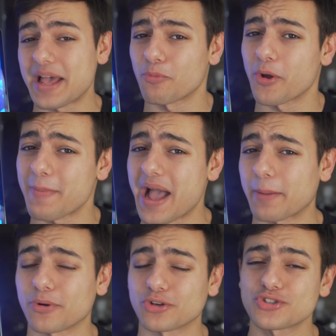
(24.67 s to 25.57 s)
M1
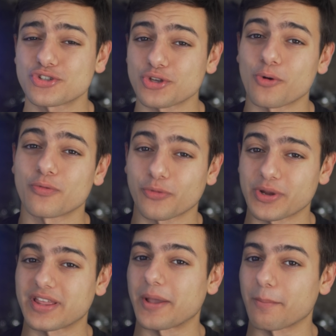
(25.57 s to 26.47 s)
MacBook so
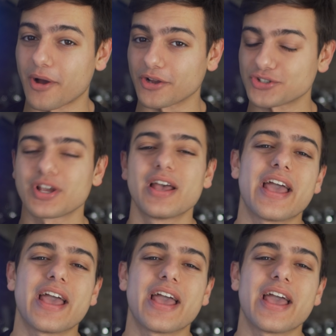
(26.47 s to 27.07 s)
freaking much.